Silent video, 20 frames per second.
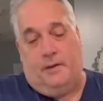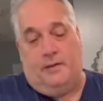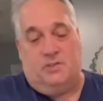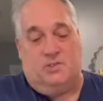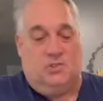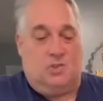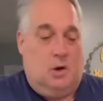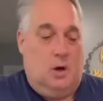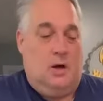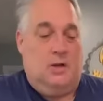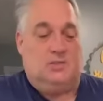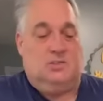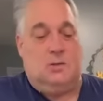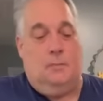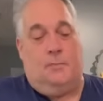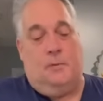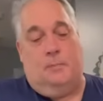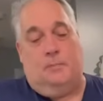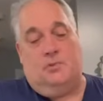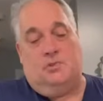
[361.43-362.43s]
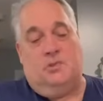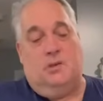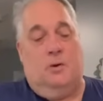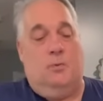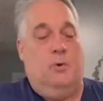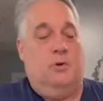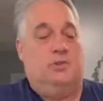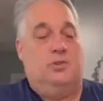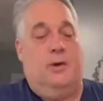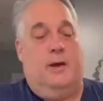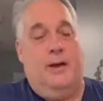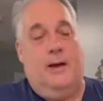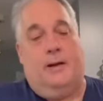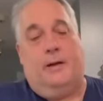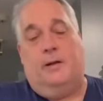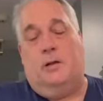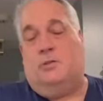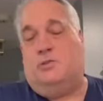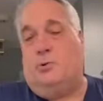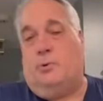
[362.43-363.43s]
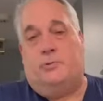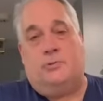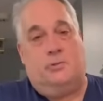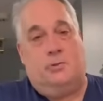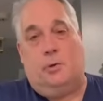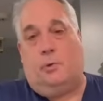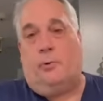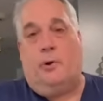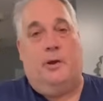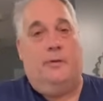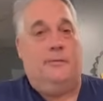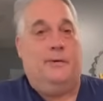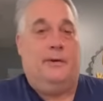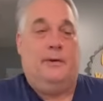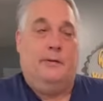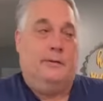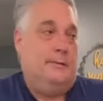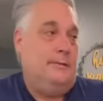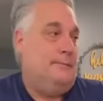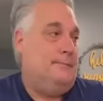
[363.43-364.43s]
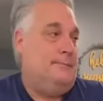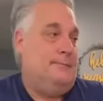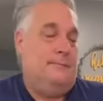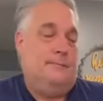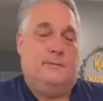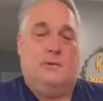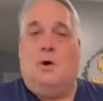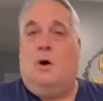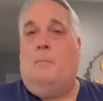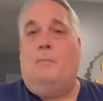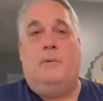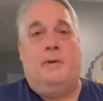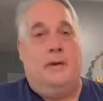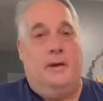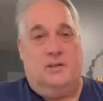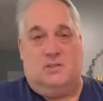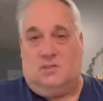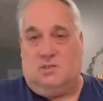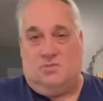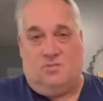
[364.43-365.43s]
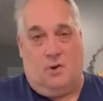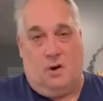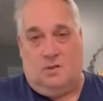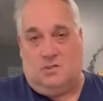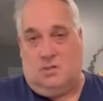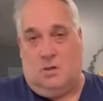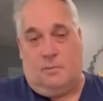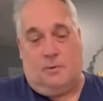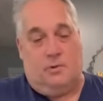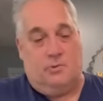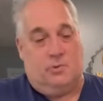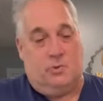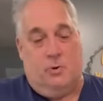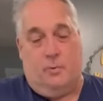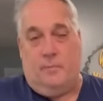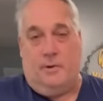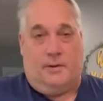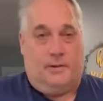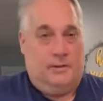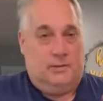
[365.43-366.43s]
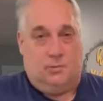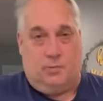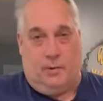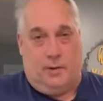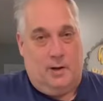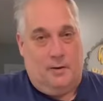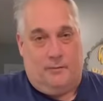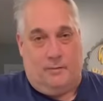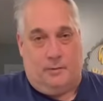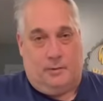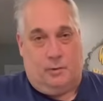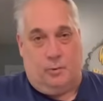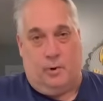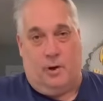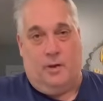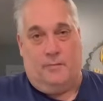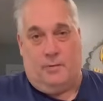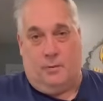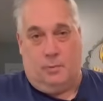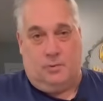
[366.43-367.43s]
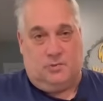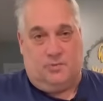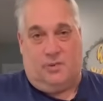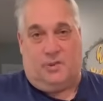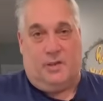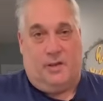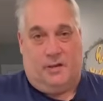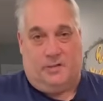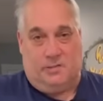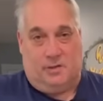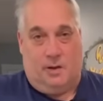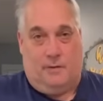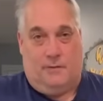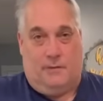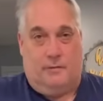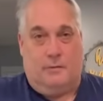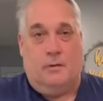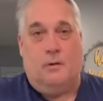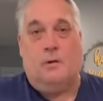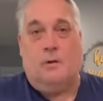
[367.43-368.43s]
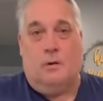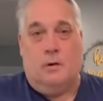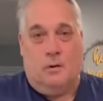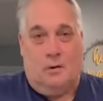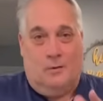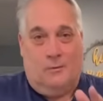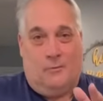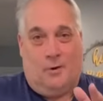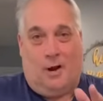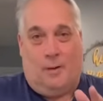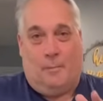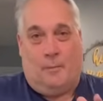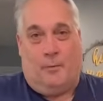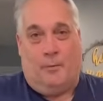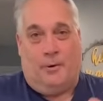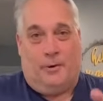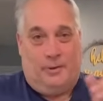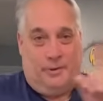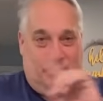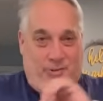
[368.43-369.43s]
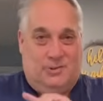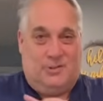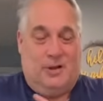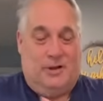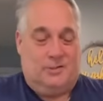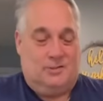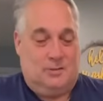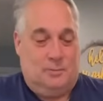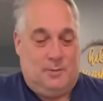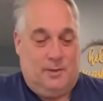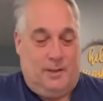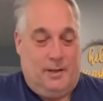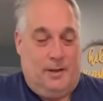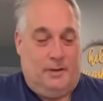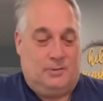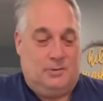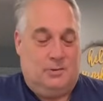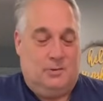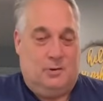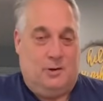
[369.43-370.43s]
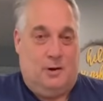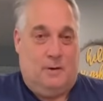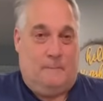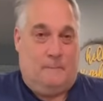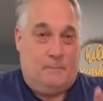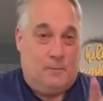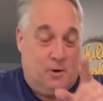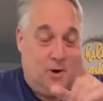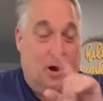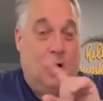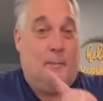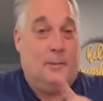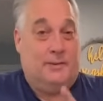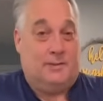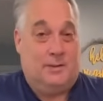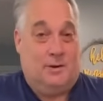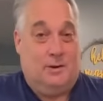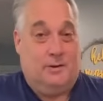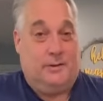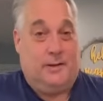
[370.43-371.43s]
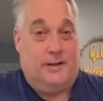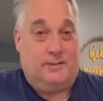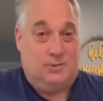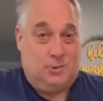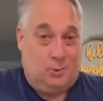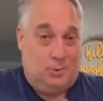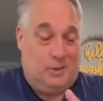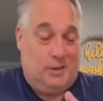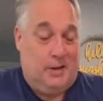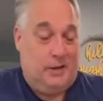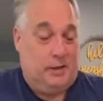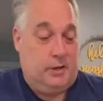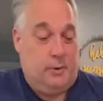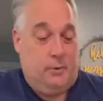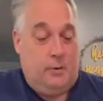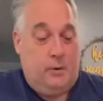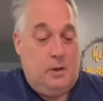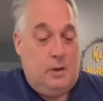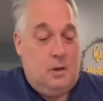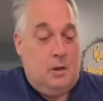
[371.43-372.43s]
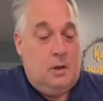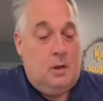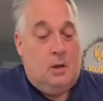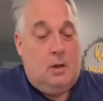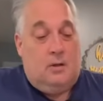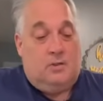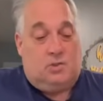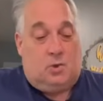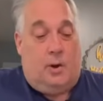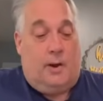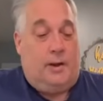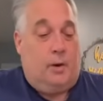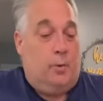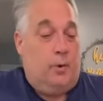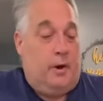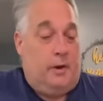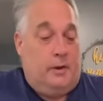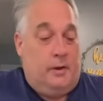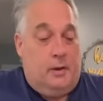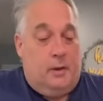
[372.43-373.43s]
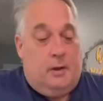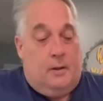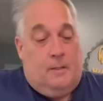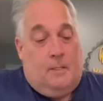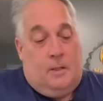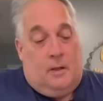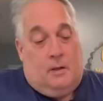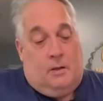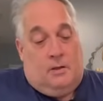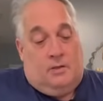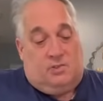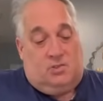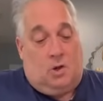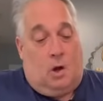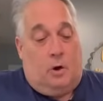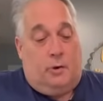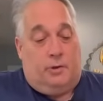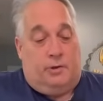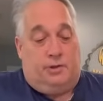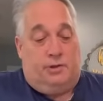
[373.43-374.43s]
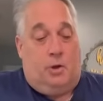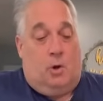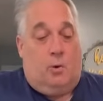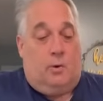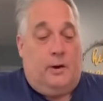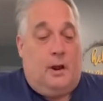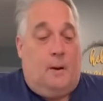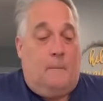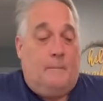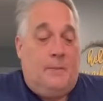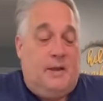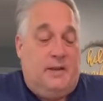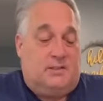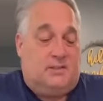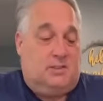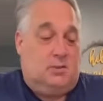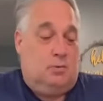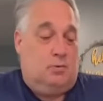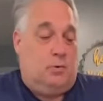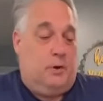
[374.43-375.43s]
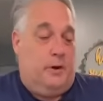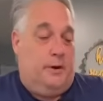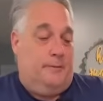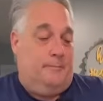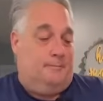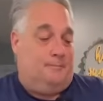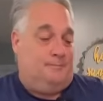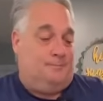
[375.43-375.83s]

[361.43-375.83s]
it's sauce. Some people say once you add it, it turns into gravy. All BS as far as I'm concerned, because gravy was for Thanksgiving. Right, Marie? You just texted me that, commented on that, so thank you. So anyway, star of the show. Now, meats, right?